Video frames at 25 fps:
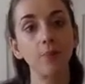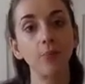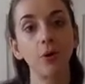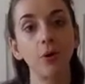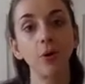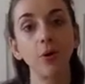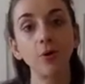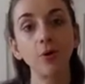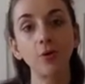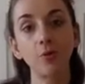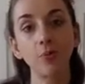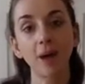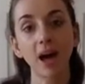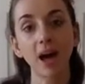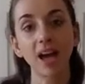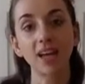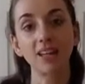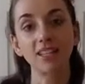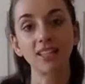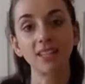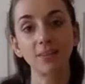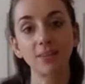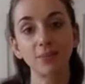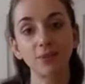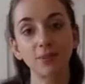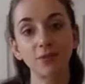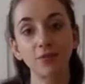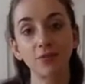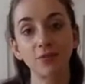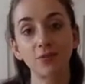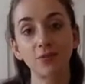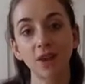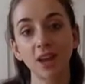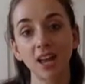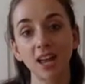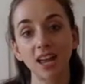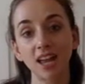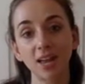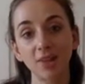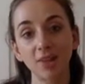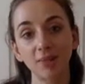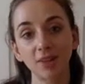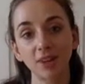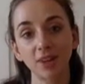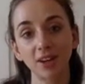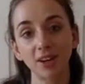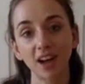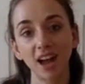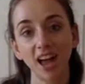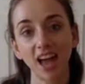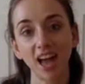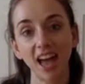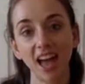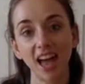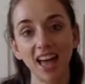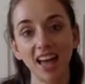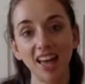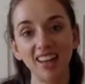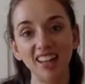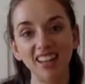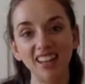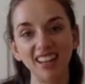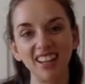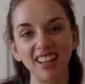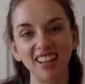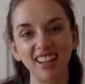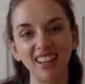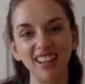both biceps frame your head